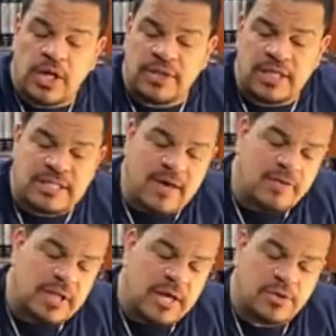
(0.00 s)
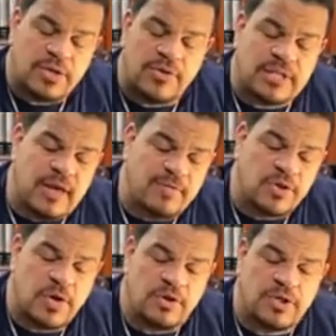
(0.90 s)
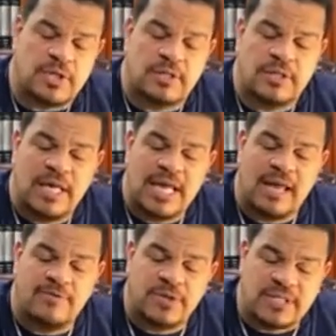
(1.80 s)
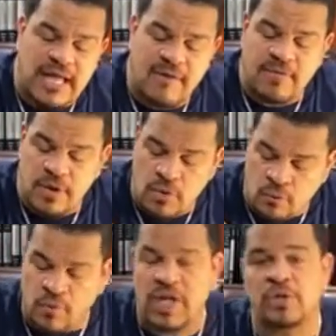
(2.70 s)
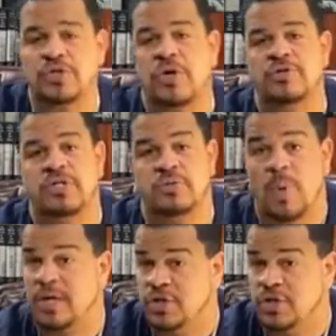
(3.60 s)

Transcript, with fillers: we look at these 7 letters to the 7 churches, he gives 7 real churches.